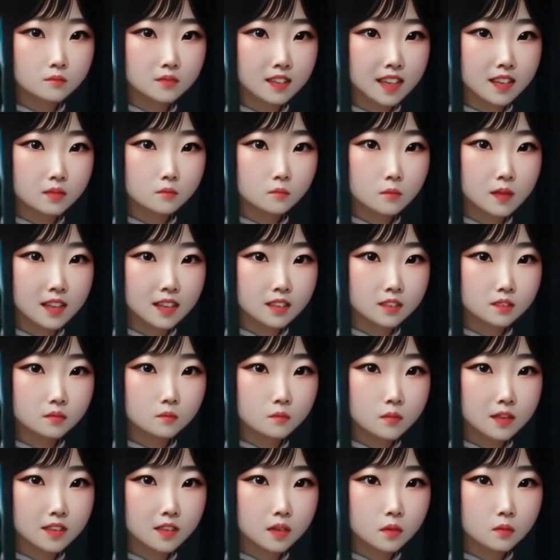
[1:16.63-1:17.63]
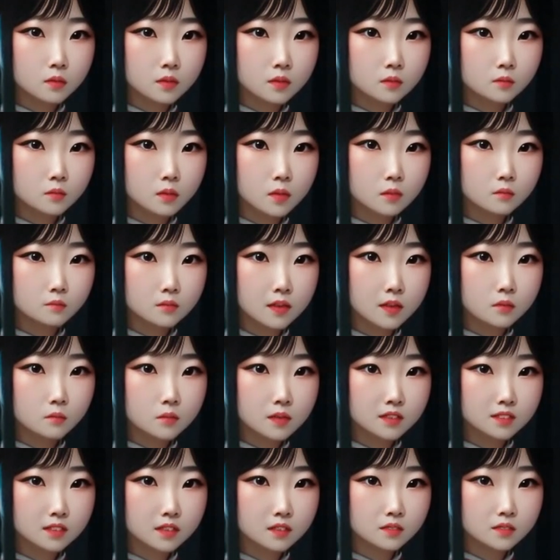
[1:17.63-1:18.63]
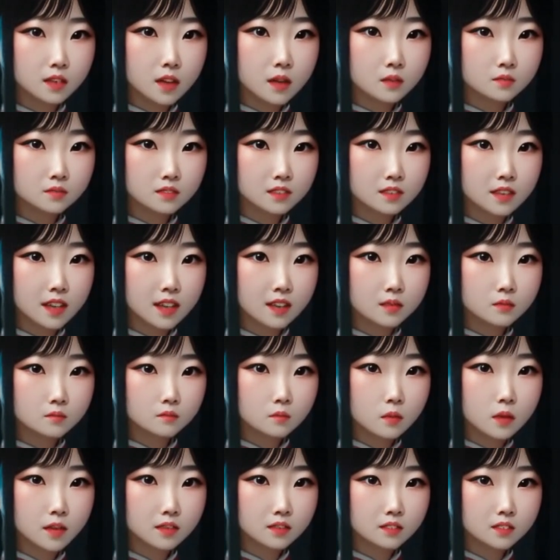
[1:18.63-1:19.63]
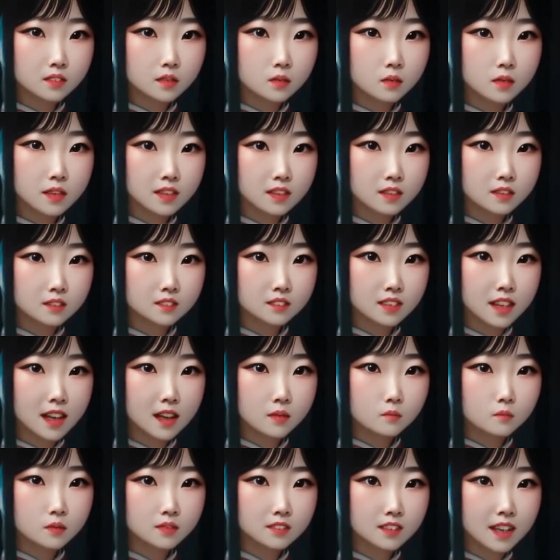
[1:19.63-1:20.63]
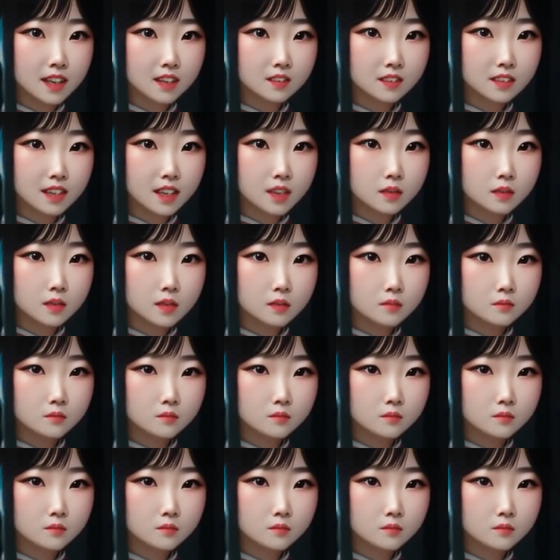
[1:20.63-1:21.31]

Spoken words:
It appeared to be the only room that Mr. Thompson had avoided during his time as caretaker.